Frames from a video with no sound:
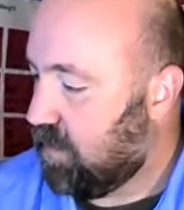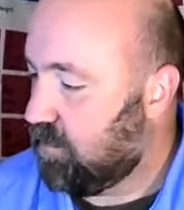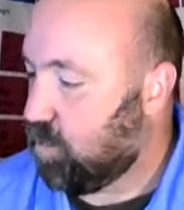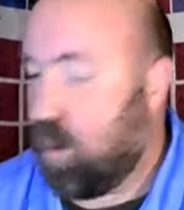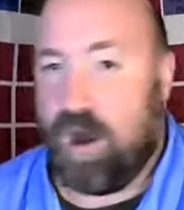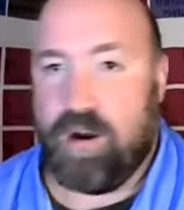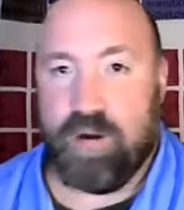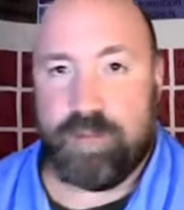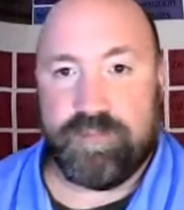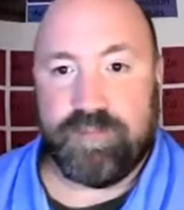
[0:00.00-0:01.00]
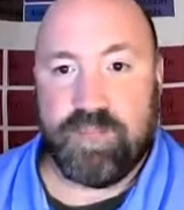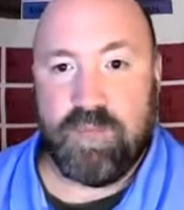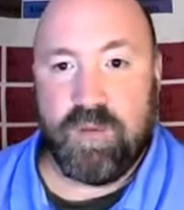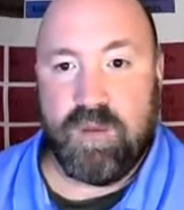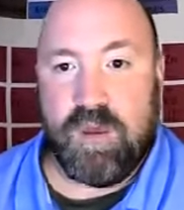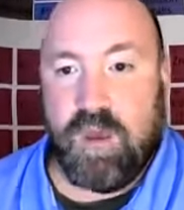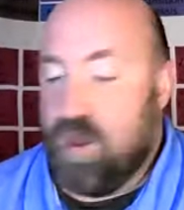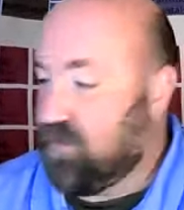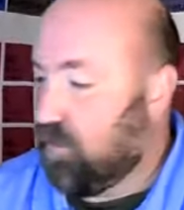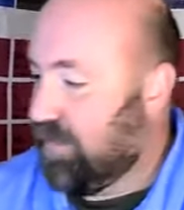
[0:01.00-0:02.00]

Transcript: is water. So in